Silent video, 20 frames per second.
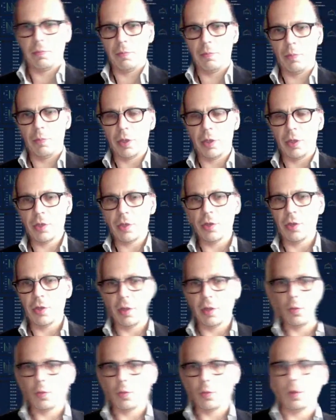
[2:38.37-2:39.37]
production
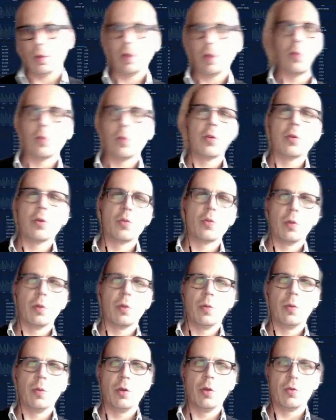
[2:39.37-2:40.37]
network, which will
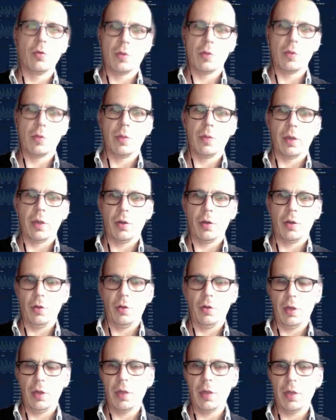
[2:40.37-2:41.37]
be used by
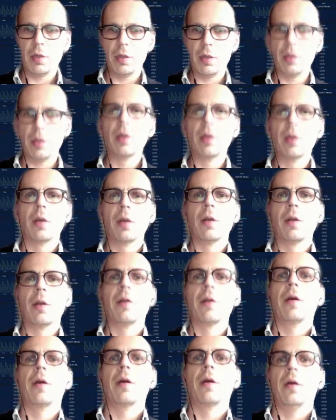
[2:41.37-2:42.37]
already
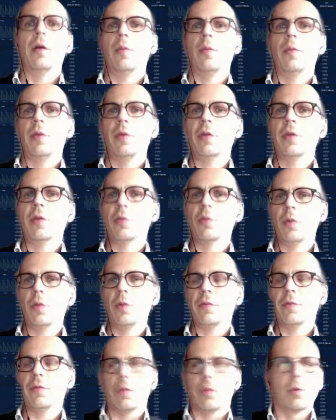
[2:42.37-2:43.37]
production
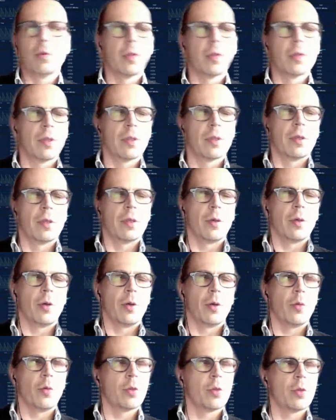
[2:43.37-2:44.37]
people,
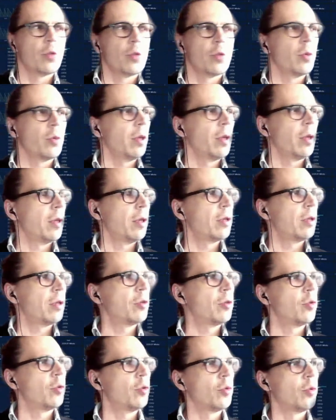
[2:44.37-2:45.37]
which will need
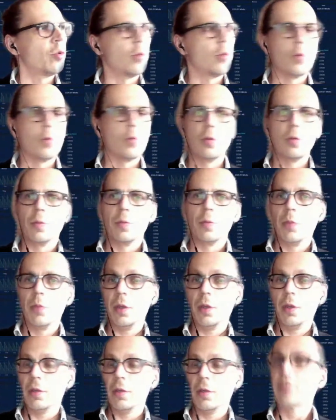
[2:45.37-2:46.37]
to
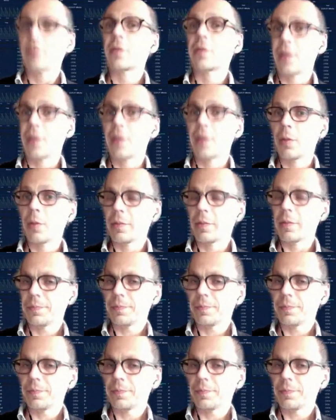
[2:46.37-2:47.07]
be stable.